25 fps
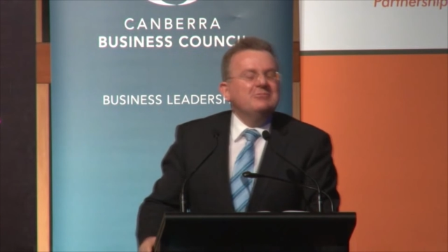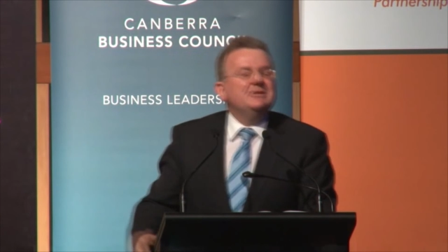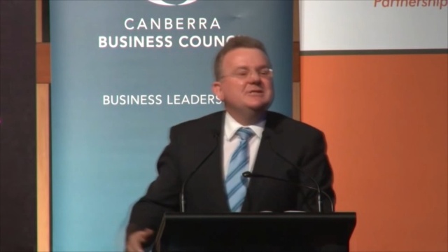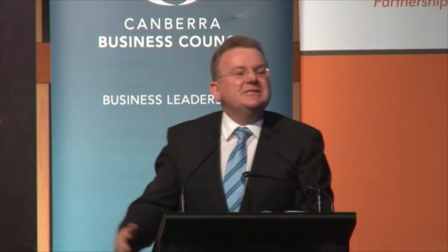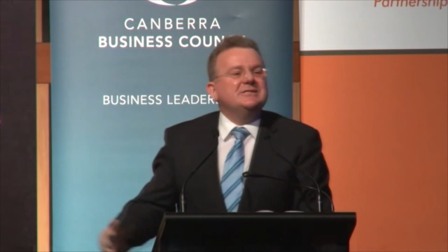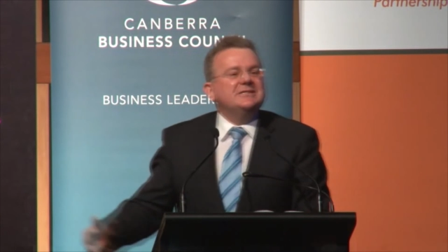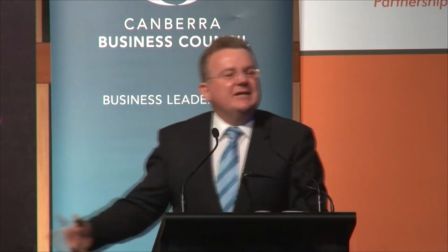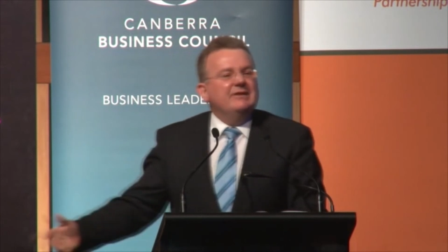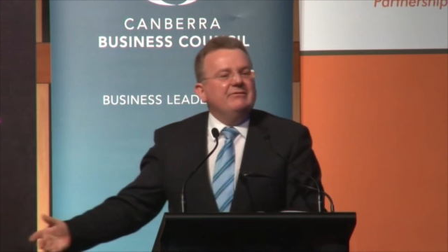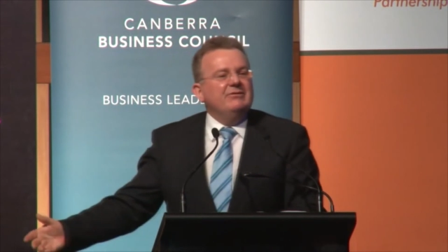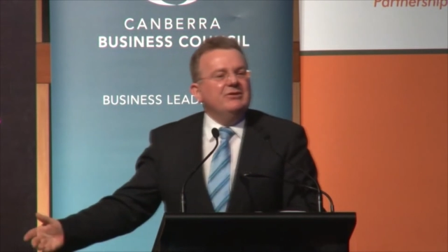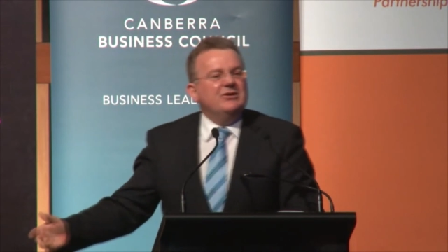We're
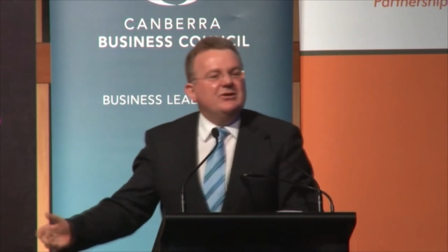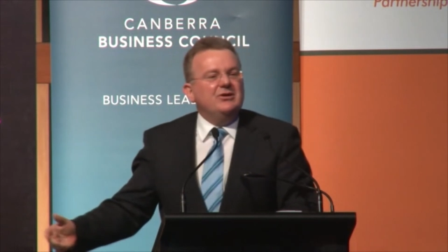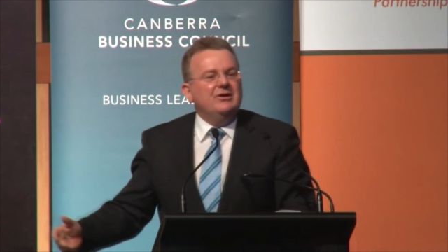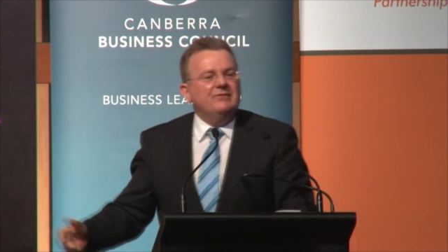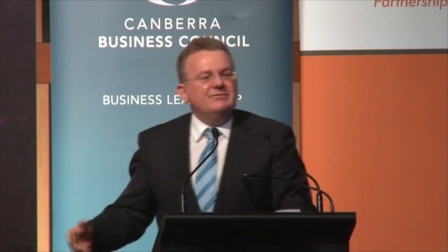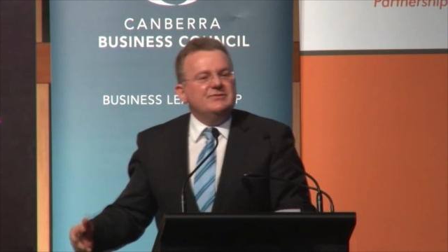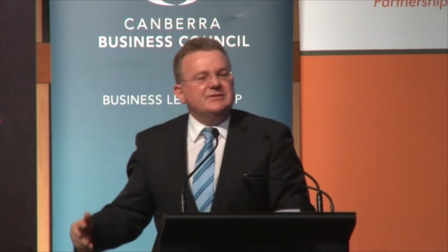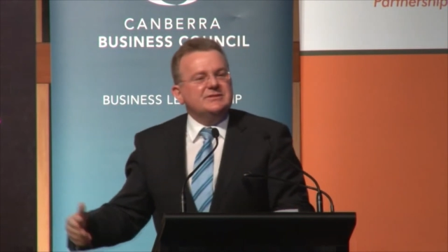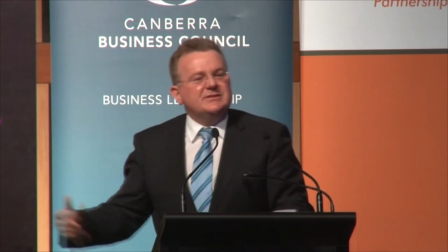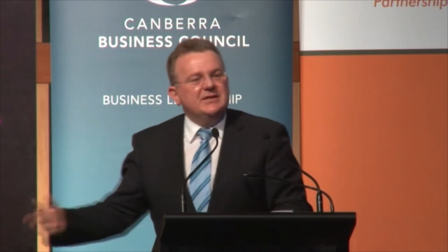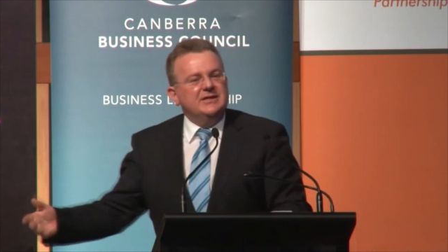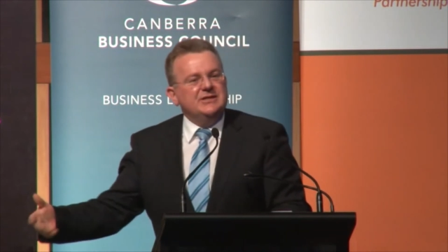just having a
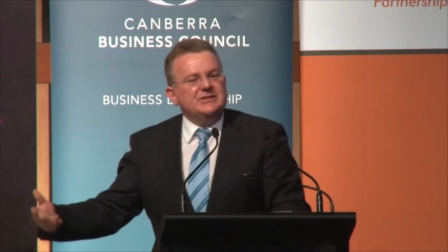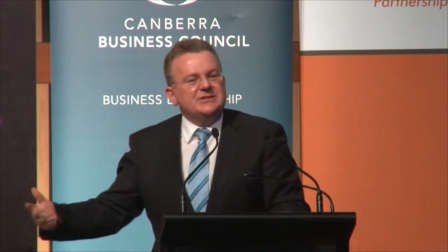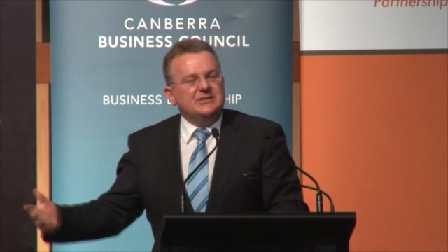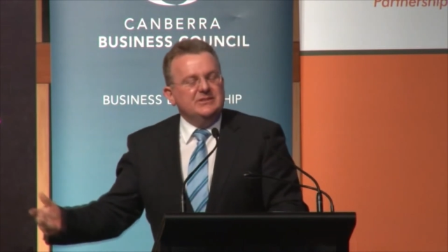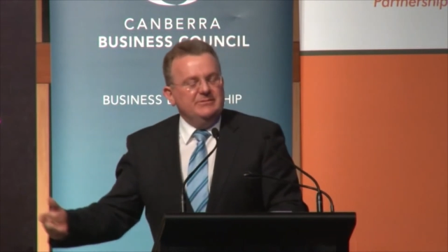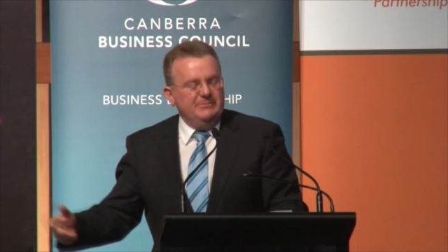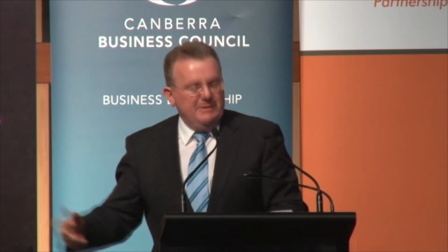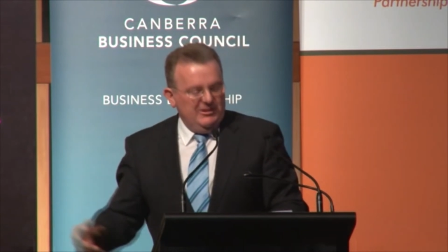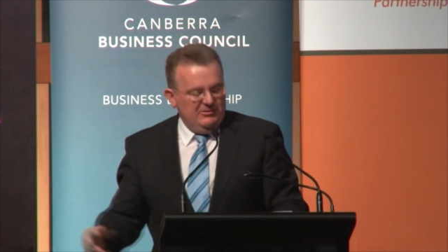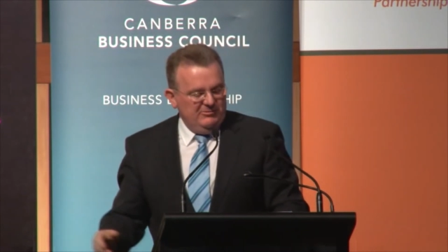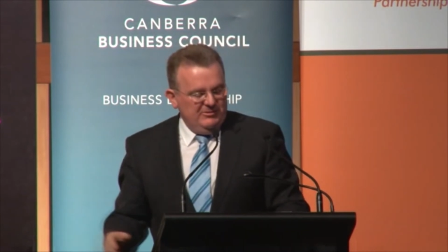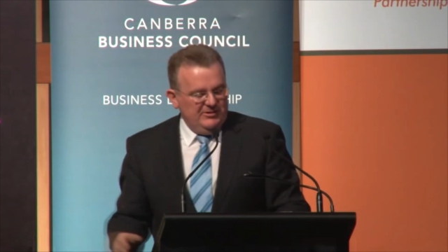
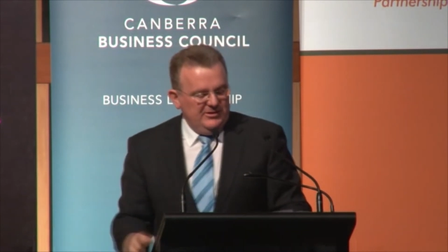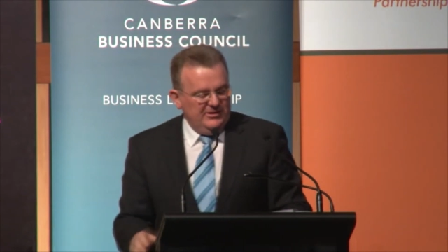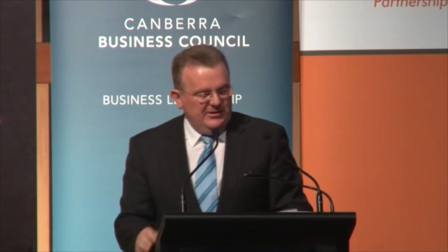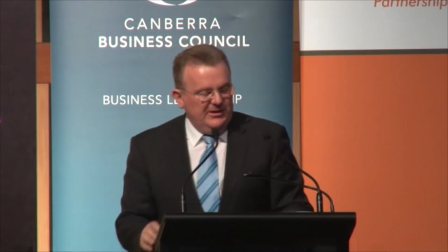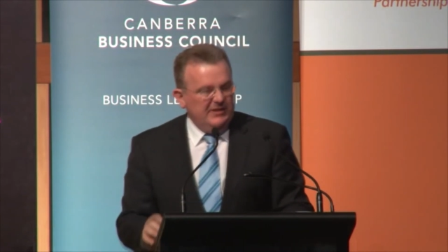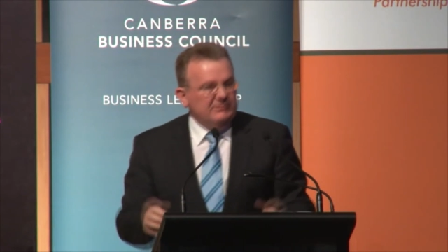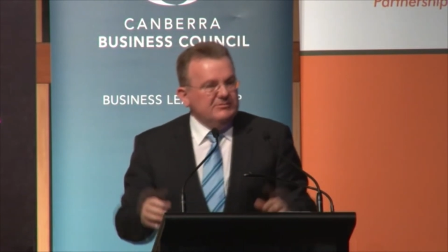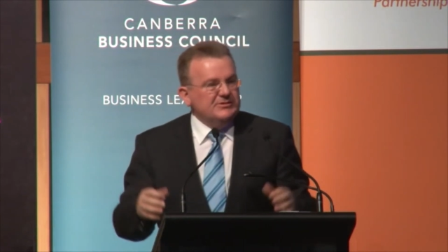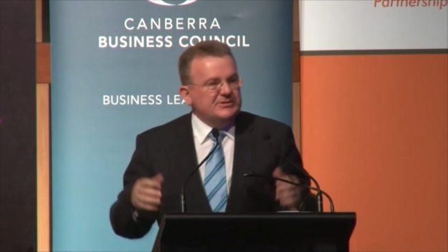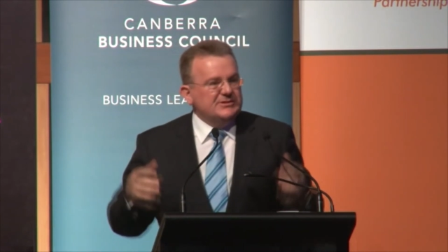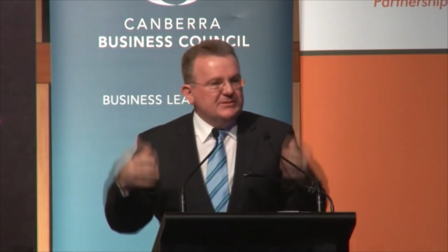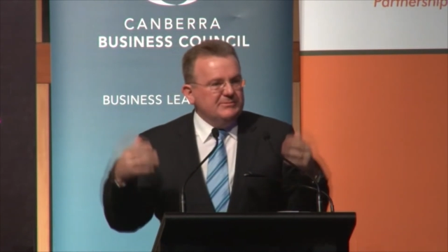conversation about whether
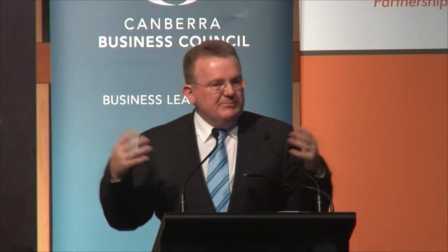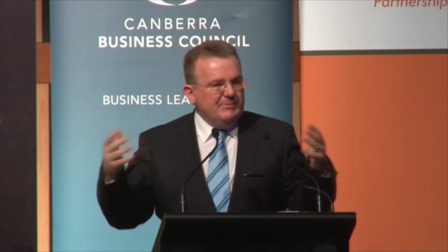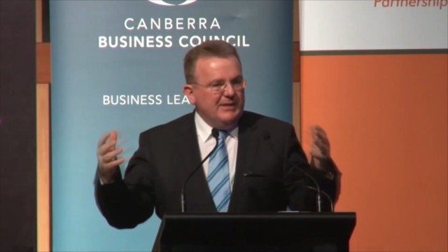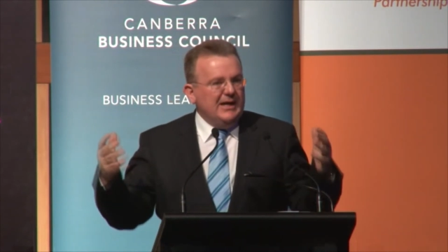that was a